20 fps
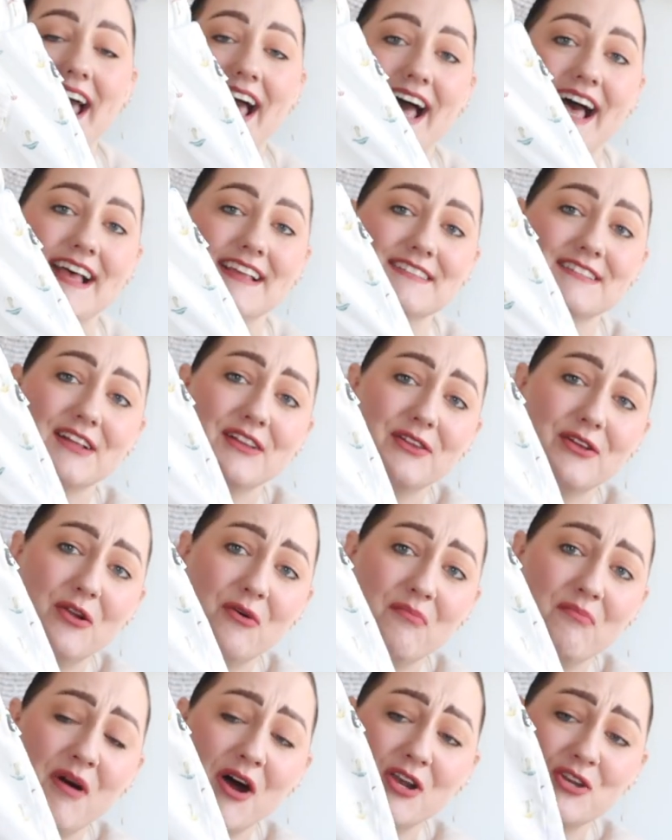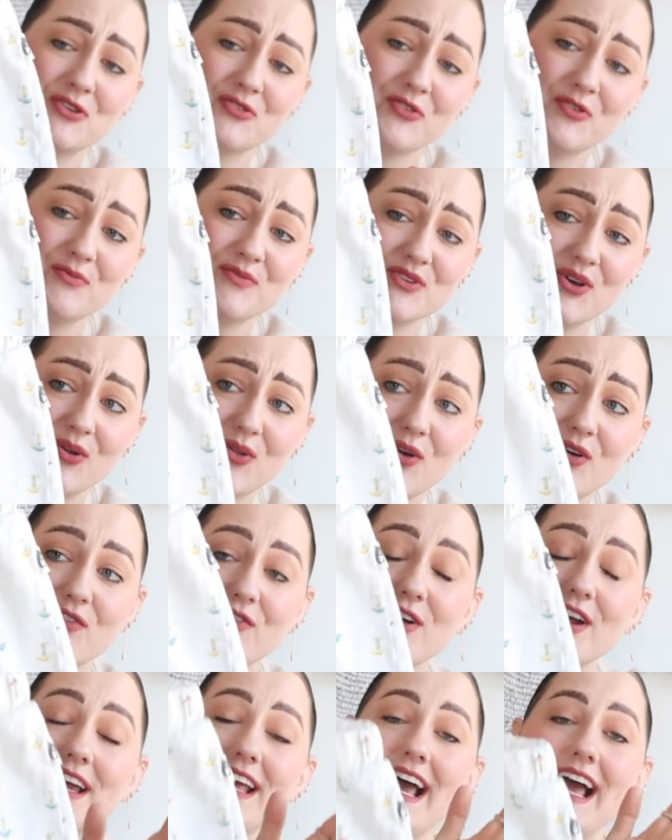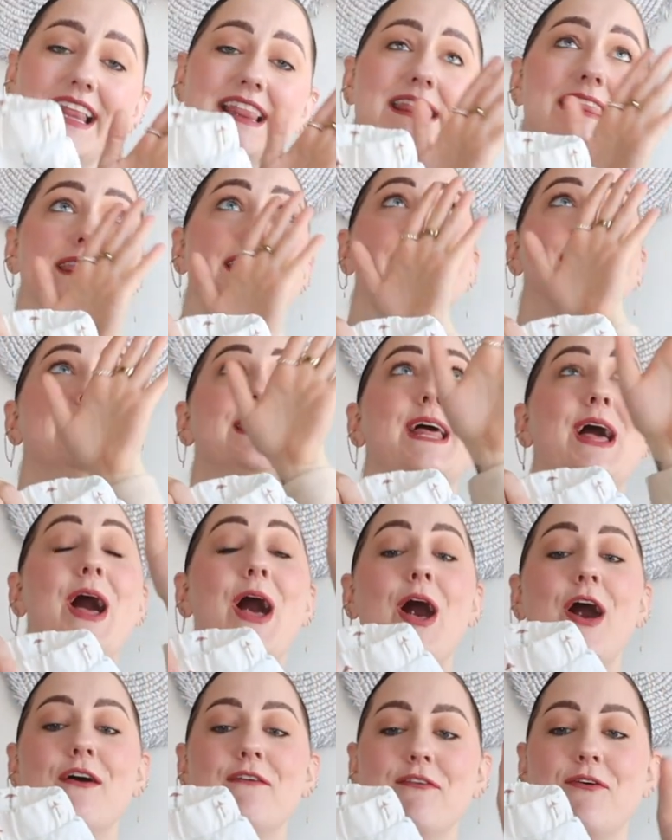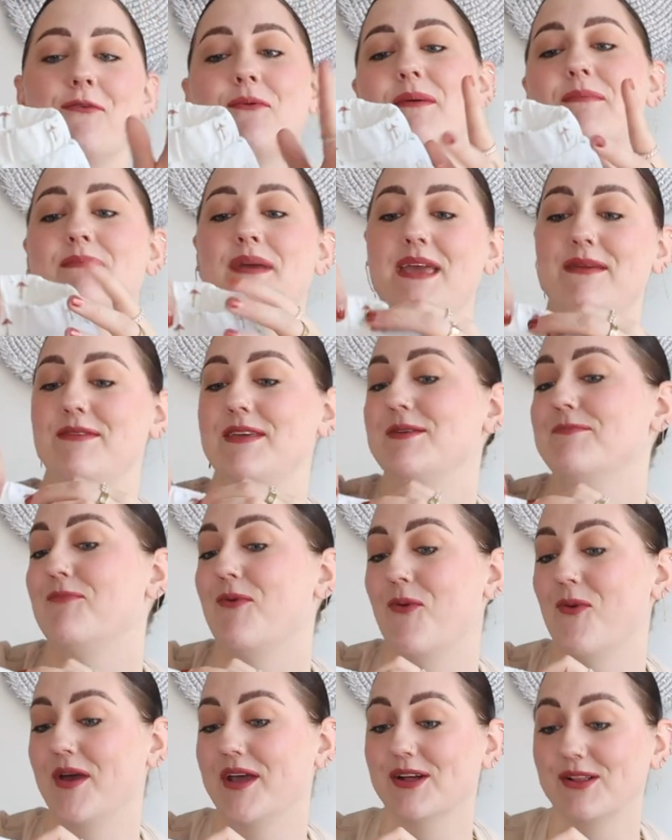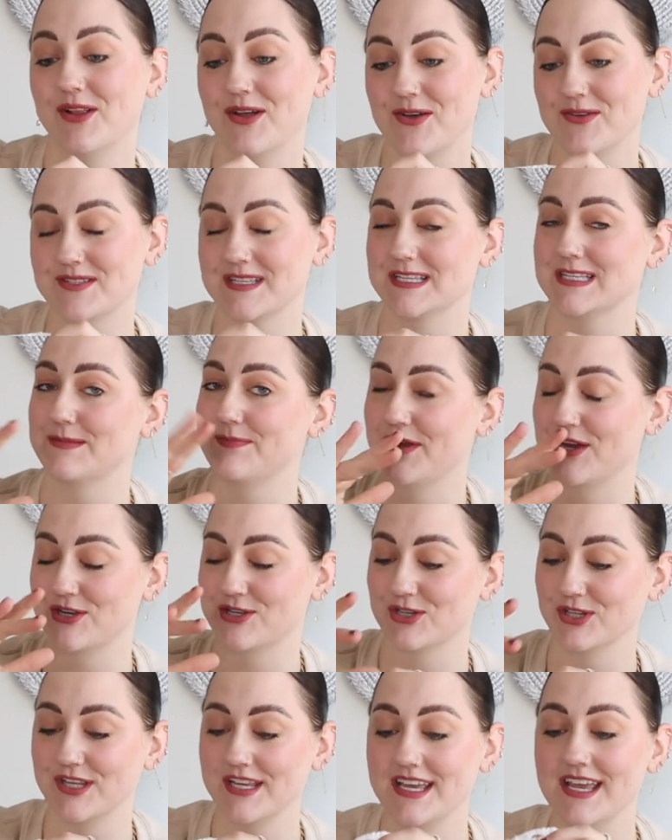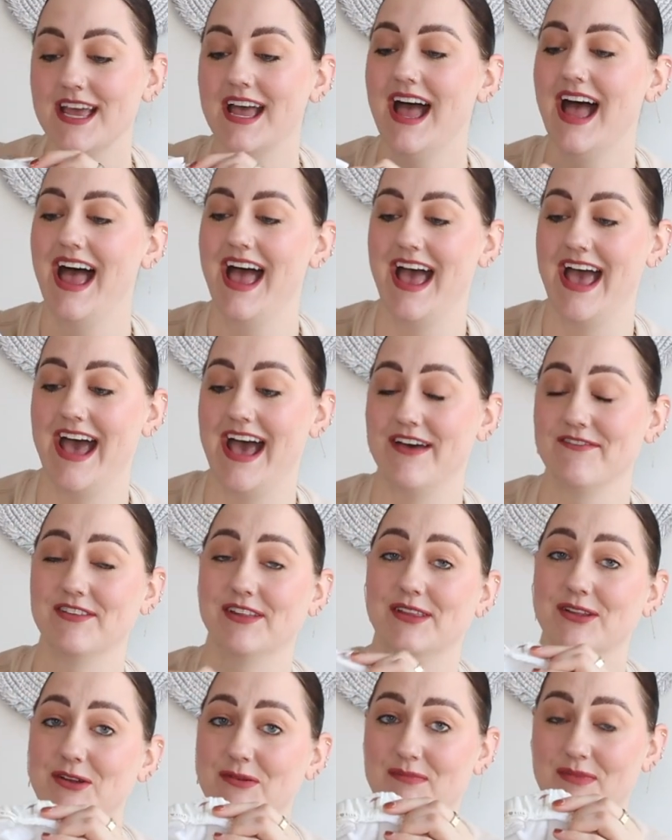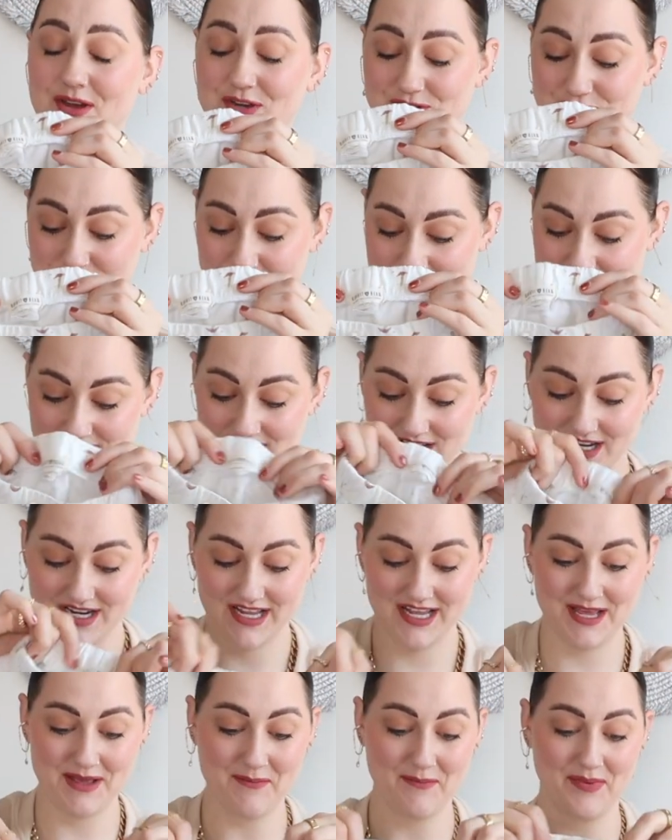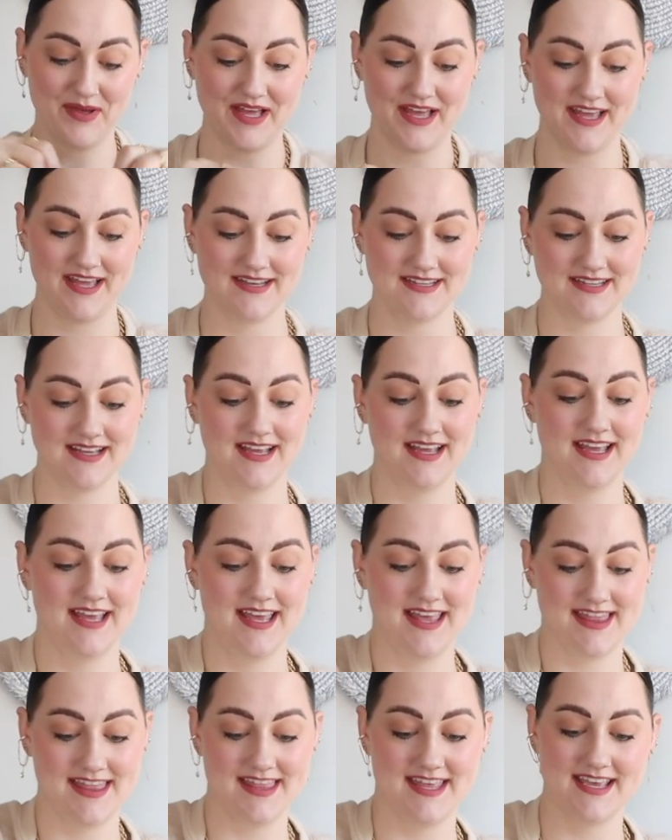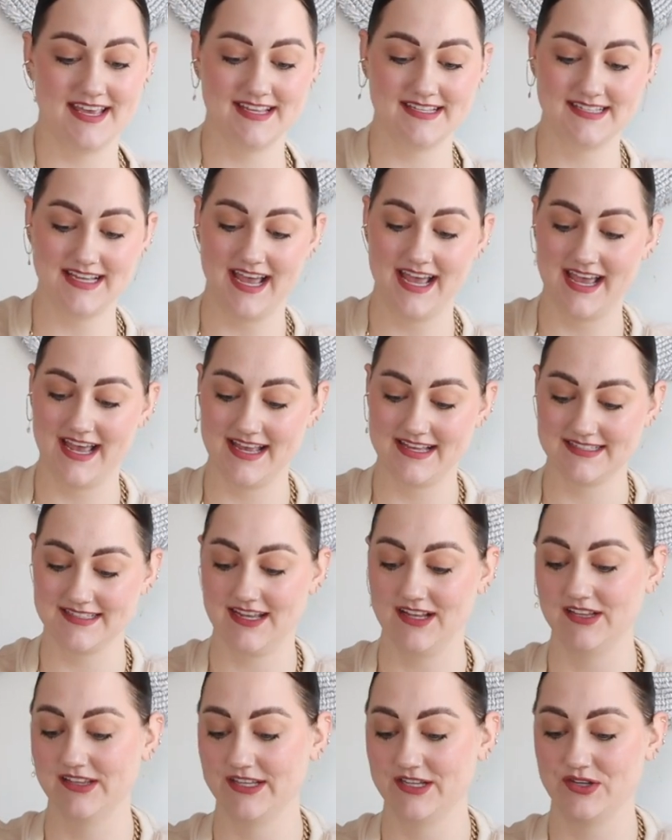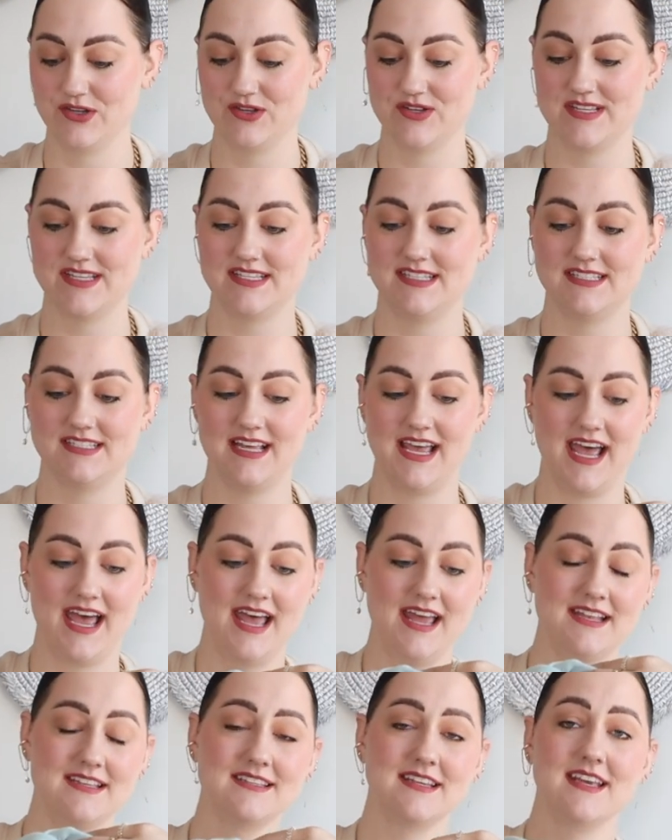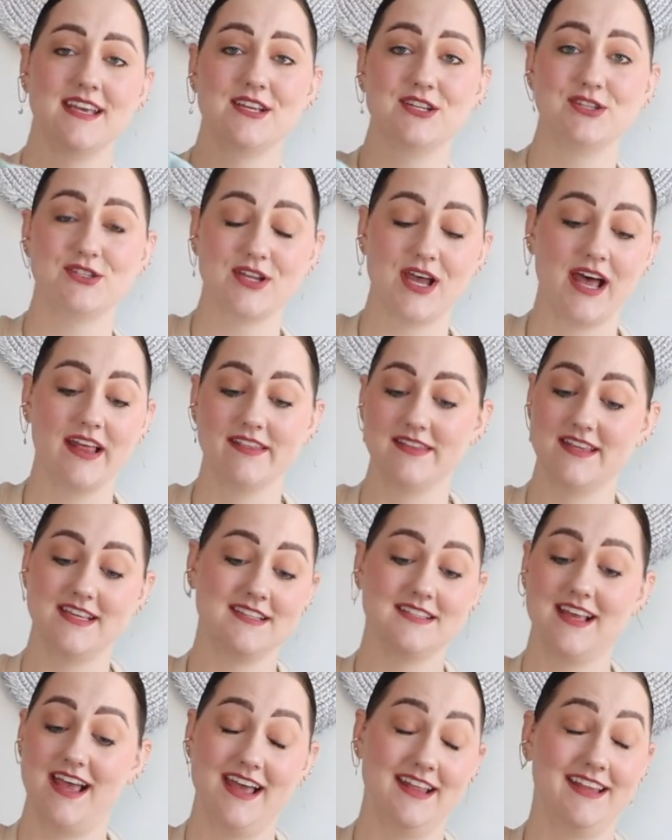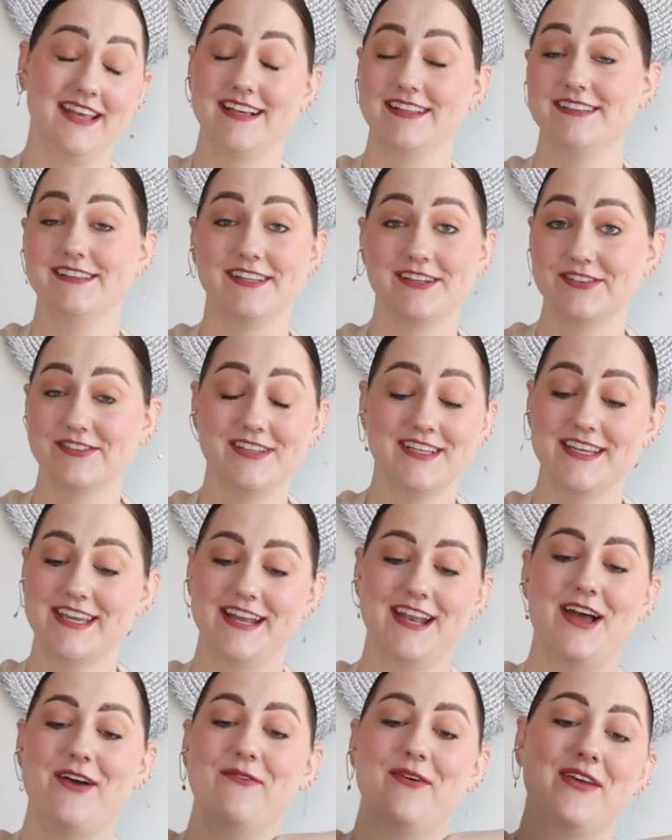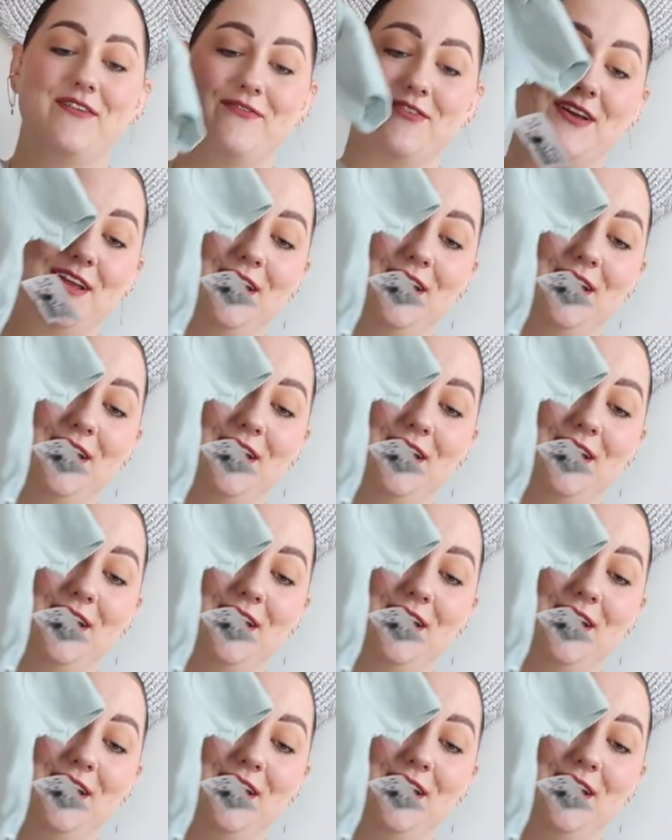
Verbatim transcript: has the little mushrooms all over it. I love when baby boy clothes especially have the little mushrooms on it, but this as a little set is this I like literally cannot wait for